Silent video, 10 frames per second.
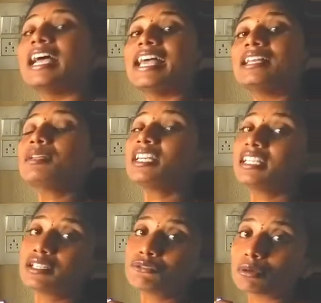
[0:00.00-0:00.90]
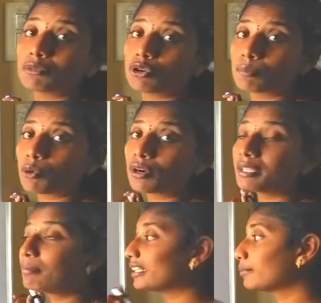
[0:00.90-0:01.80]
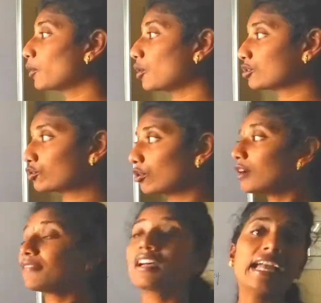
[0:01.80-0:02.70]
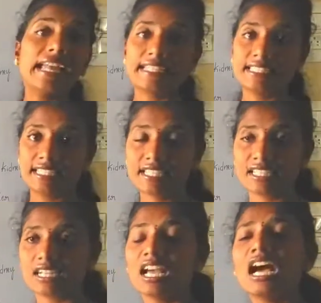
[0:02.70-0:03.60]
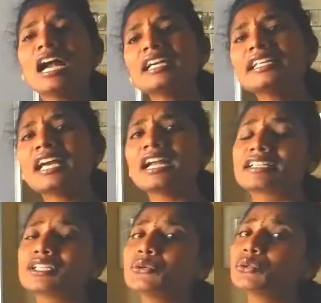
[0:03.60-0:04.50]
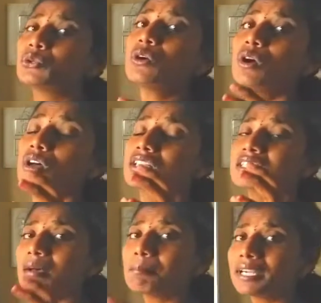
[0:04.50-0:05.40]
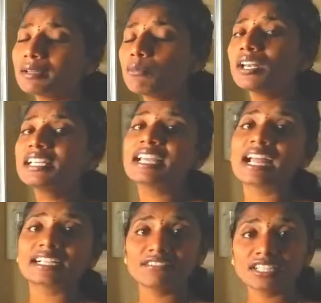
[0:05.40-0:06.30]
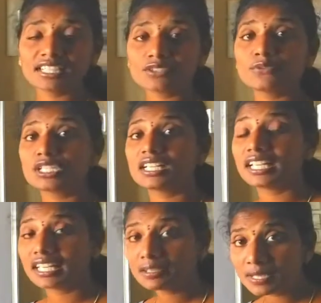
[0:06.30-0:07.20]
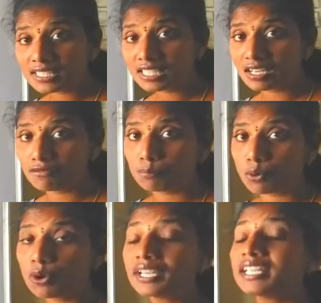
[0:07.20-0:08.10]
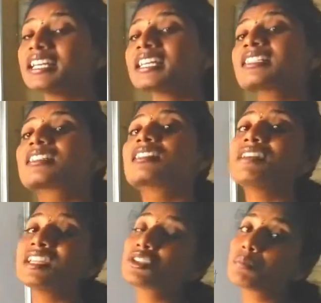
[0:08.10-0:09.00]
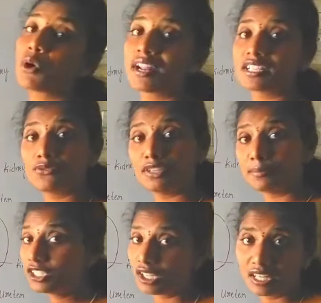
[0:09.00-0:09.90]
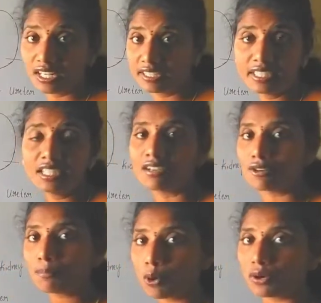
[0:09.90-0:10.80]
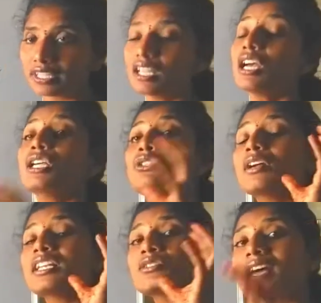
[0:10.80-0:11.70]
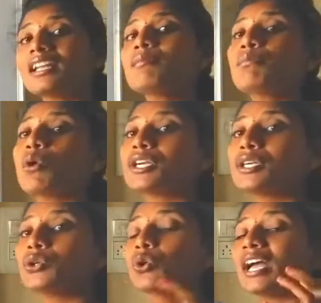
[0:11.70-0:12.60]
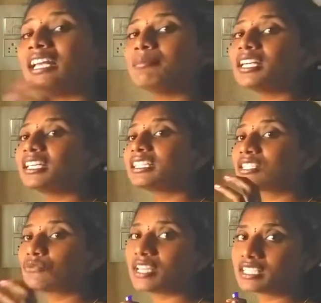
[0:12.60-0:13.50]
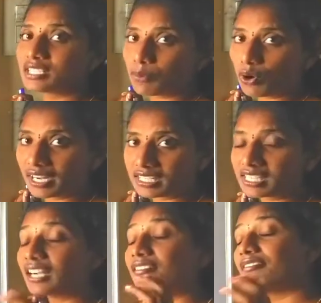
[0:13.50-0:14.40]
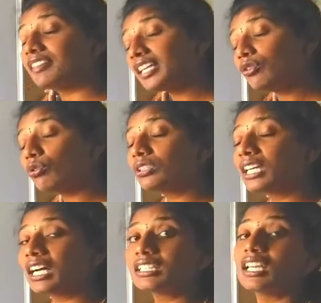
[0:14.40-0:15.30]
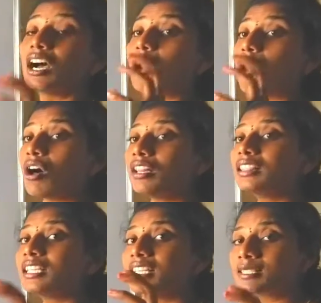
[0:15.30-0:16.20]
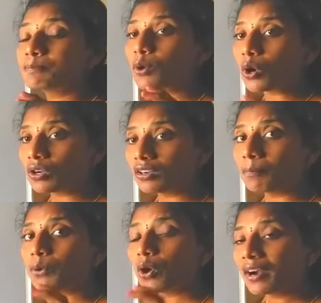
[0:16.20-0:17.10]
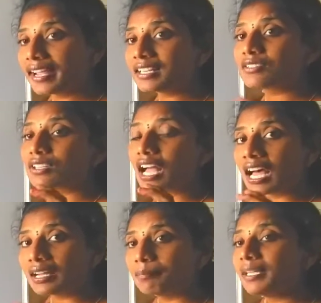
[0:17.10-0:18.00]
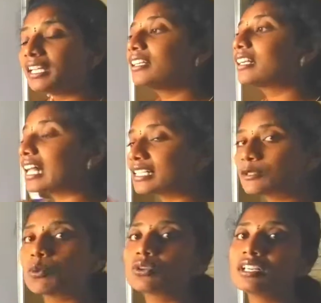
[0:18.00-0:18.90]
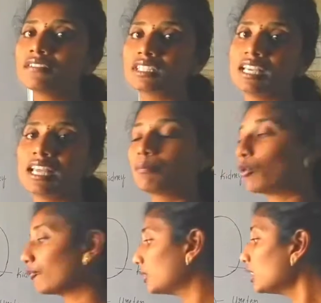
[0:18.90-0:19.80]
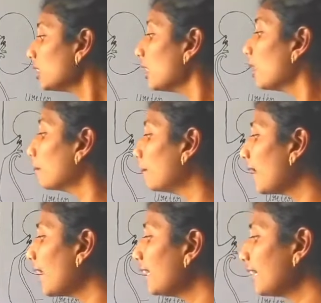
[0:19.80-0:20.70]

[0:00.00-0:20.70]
eliminated from our body by the process of digestion. And yet, due to some metabolic activities which are taking place in our body, yes, the waste products will be generated in our body. So it is very important to eliminate these waste products, and we know that all these products are being transported with the help of the blood